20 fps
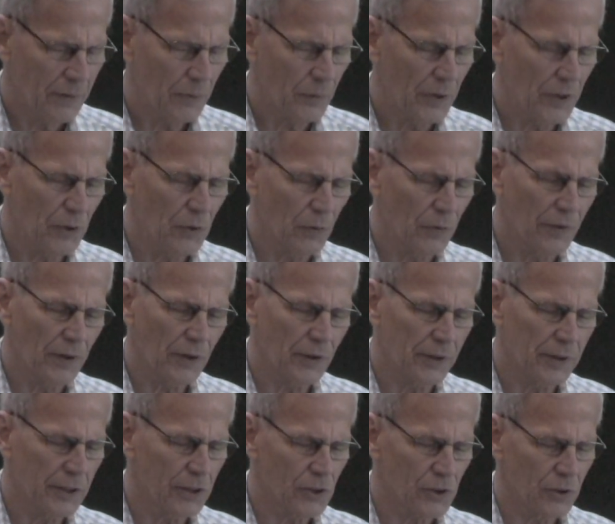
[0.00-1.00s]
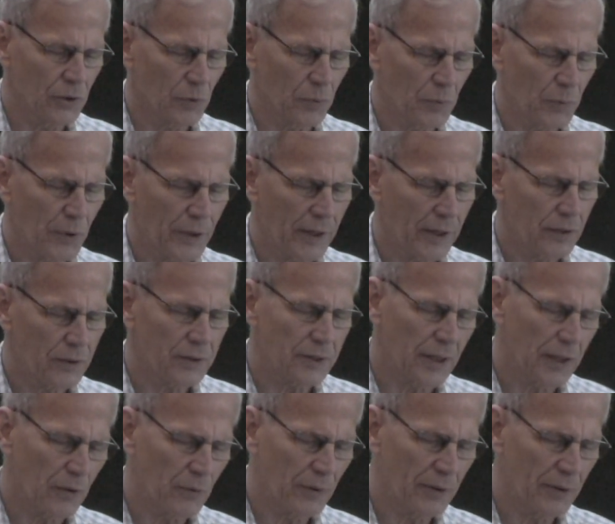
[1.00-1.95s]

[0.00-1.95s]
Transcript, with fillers: We know there are additional prayers that